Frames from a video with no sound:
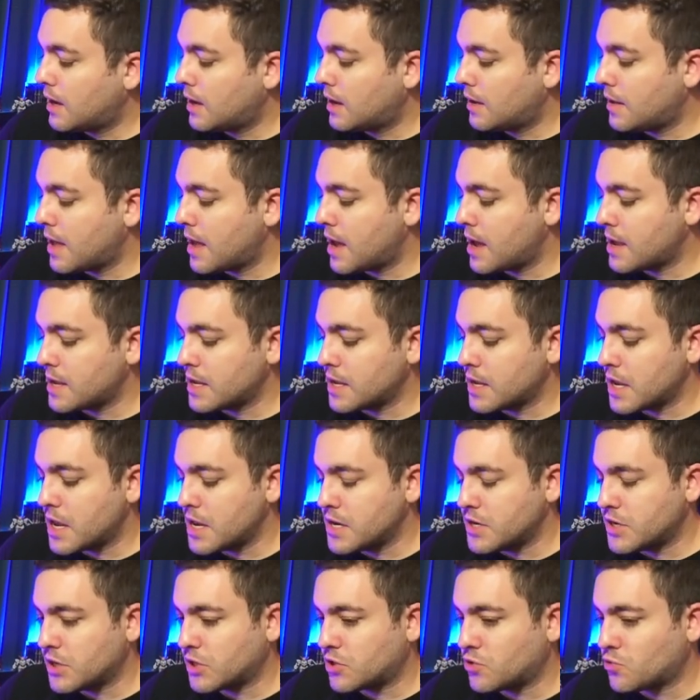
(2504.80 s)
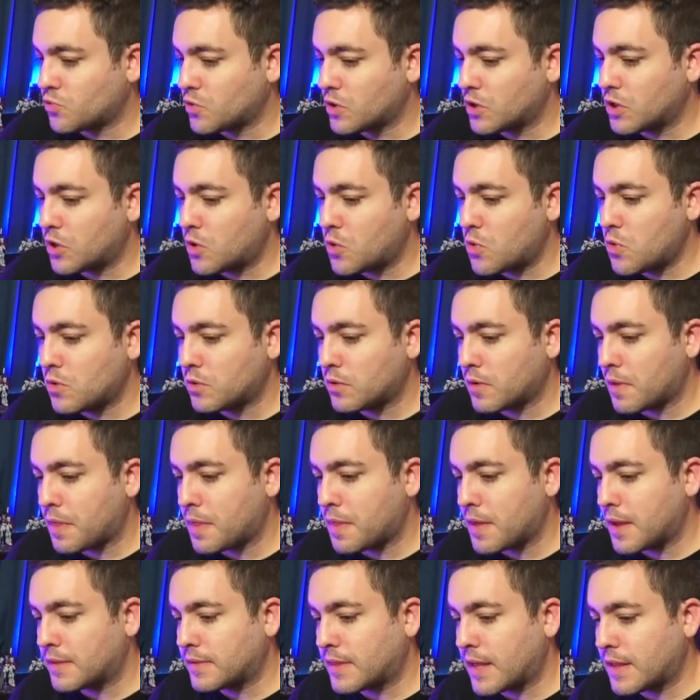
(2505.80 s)
It's just really cool to
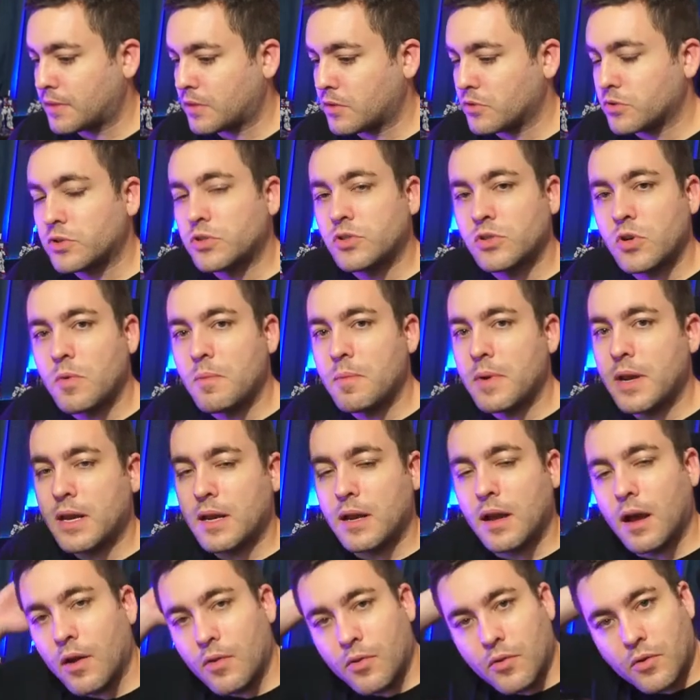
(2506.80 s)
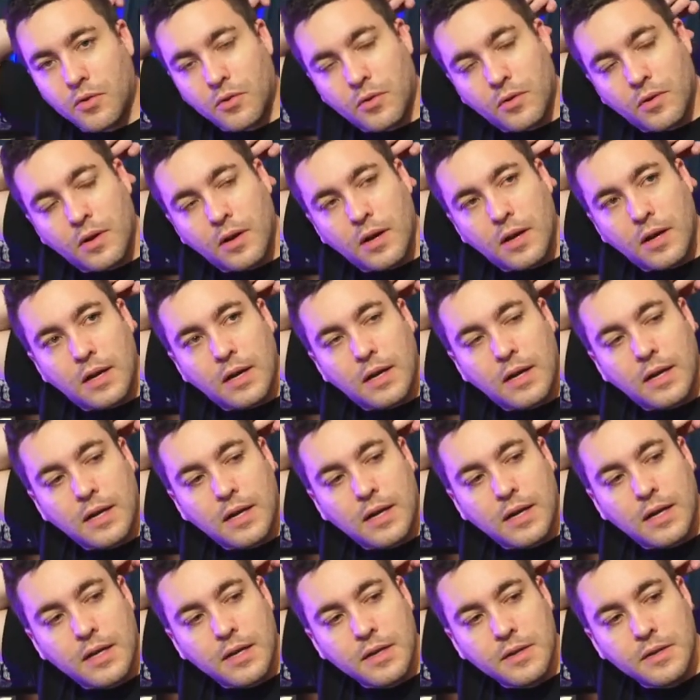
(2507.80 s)
think that there's so many other
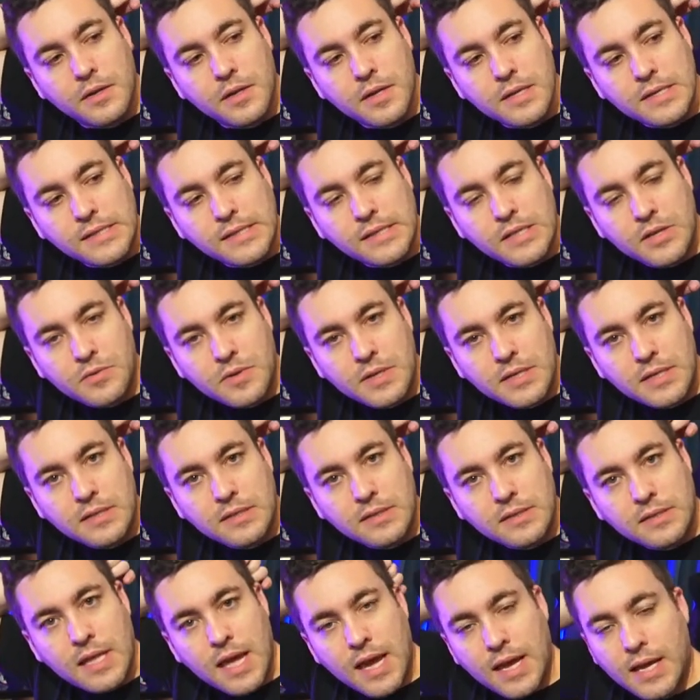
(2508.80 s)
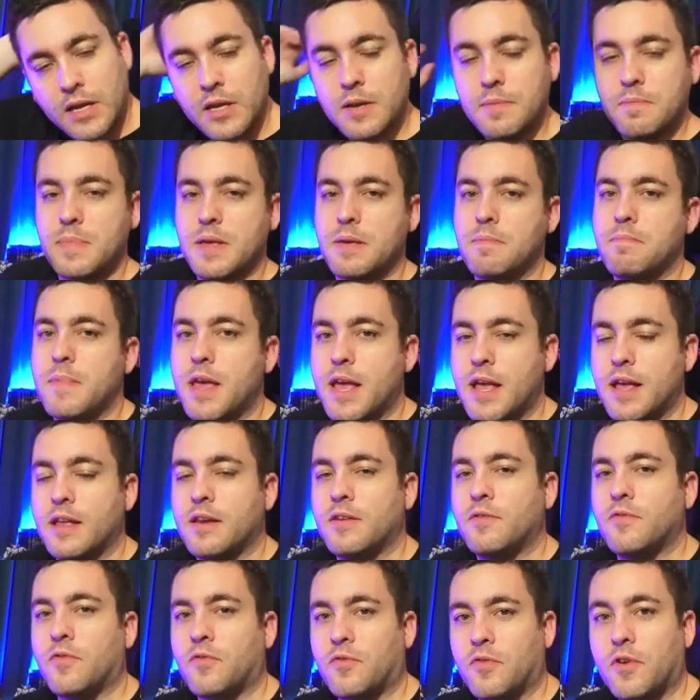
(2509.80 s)
uh, series that can be
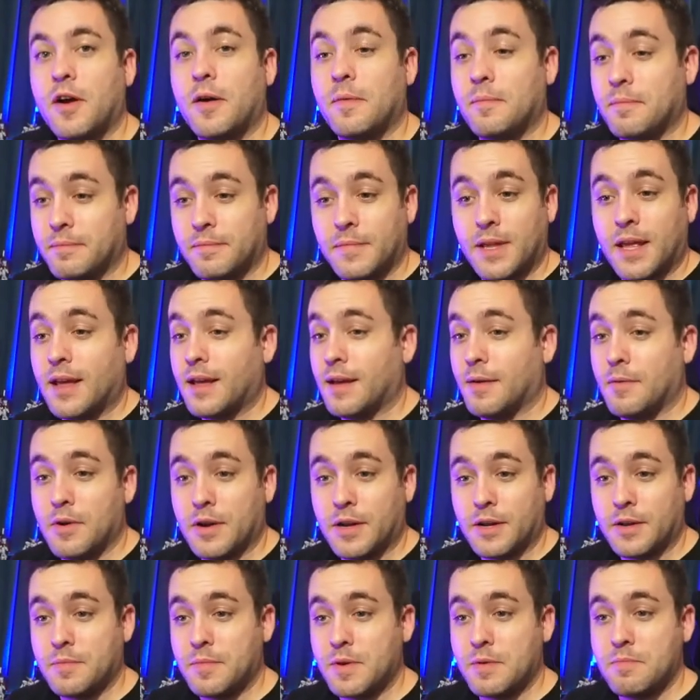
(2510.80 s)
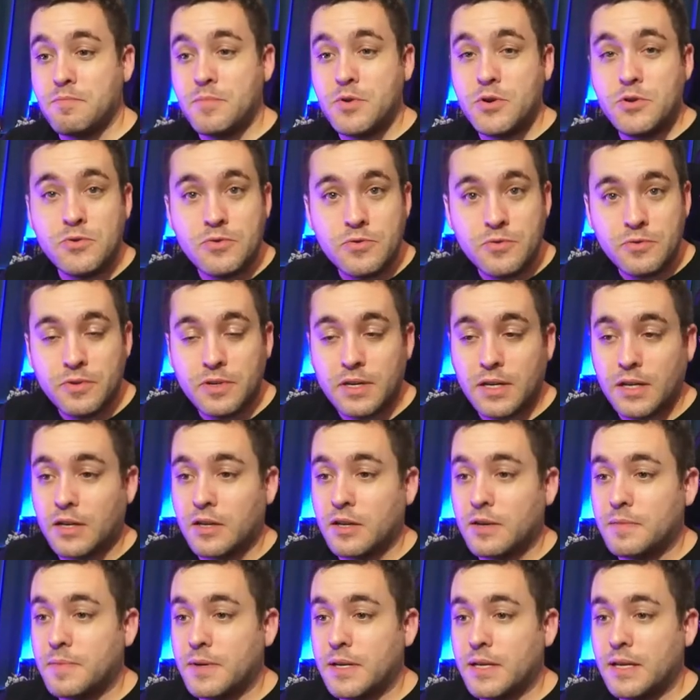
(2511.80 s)
made from. Yeah, it could be Moon. It
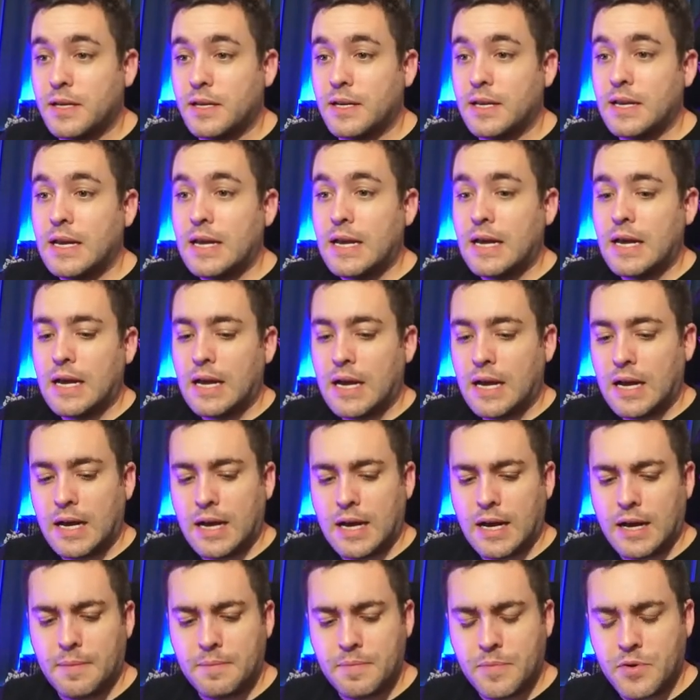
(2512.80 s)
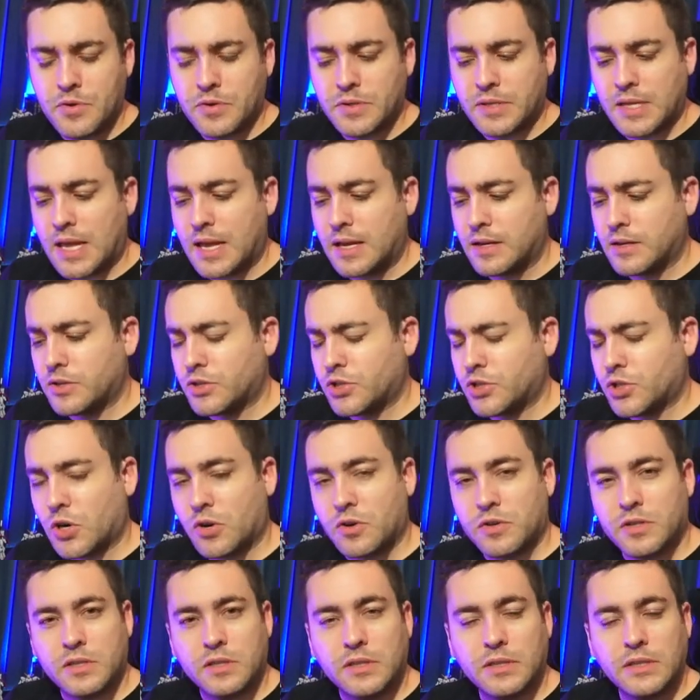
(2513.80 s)
could be um, there's that
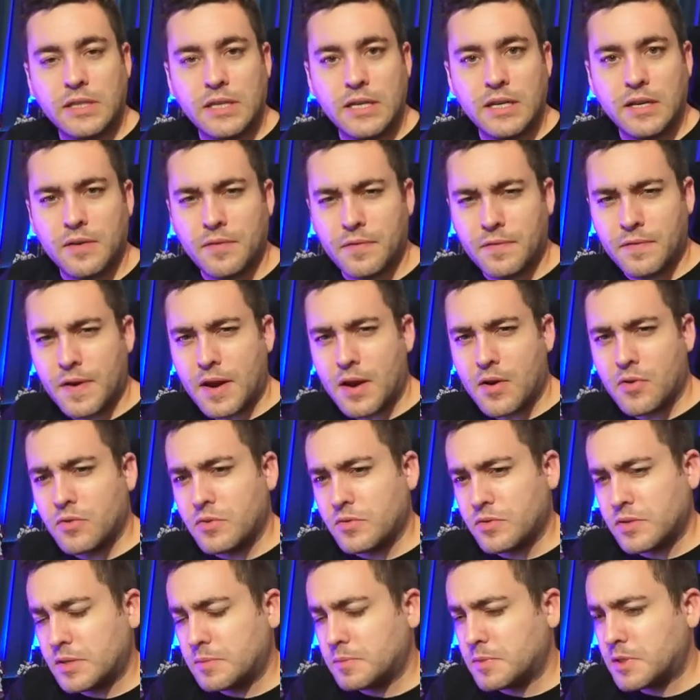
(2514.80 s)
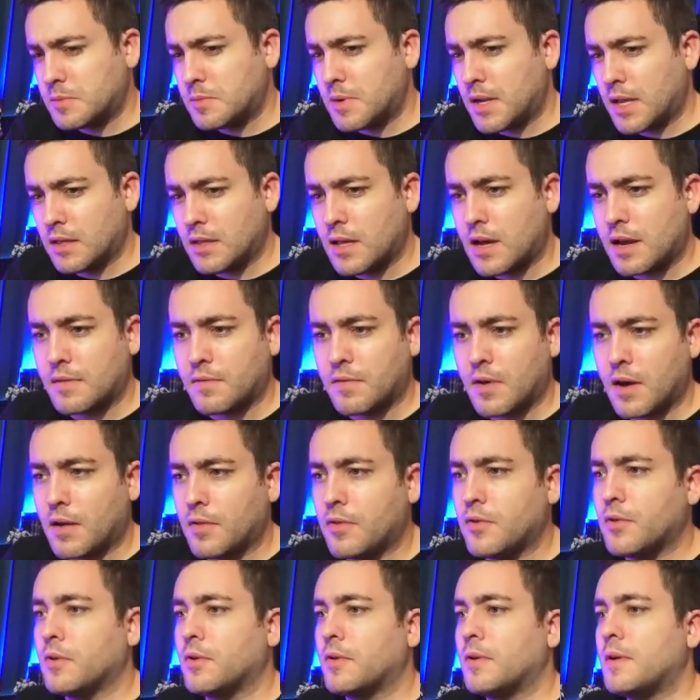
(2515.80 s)
Char's deleted affair. There seems to be a lot of
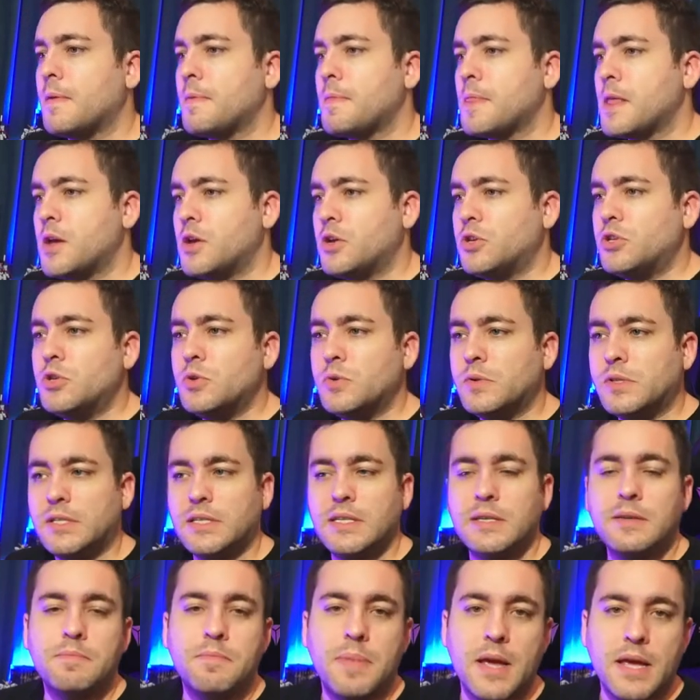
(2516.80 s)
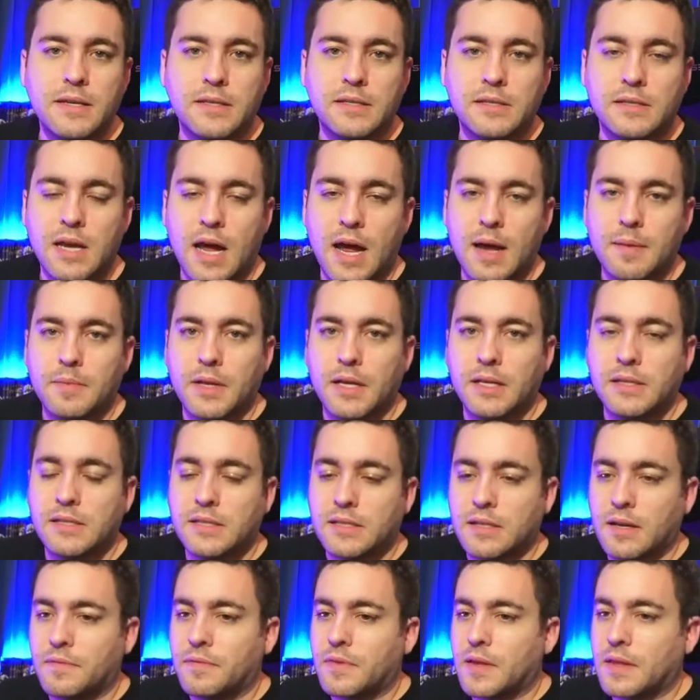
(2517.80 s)
other UC based timeline
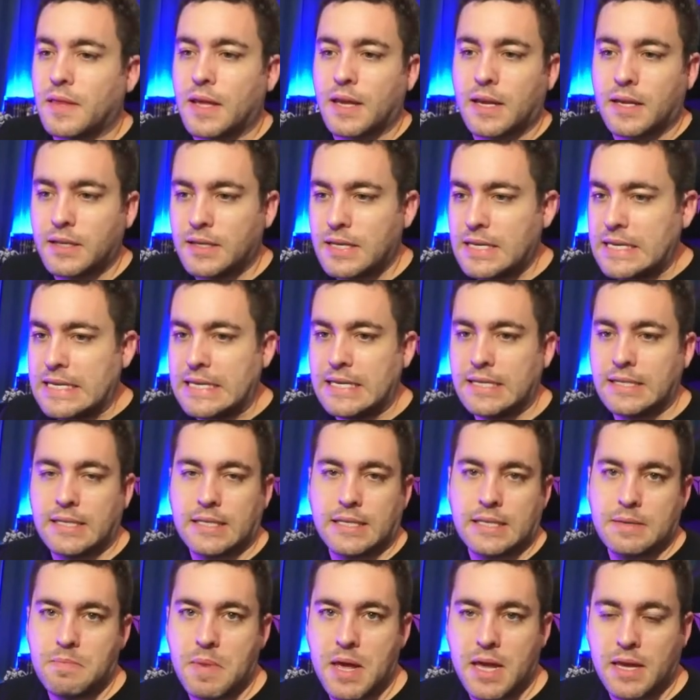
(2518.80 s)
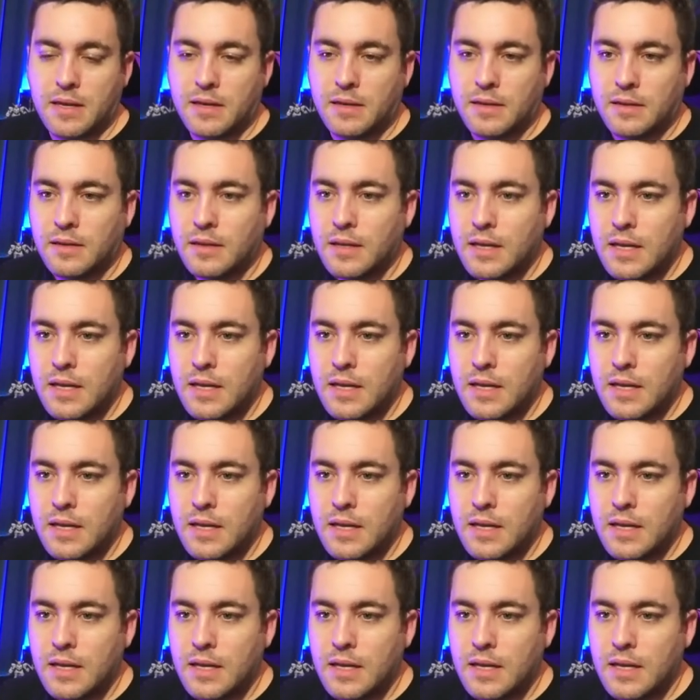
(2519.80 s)
stuff that they can easily make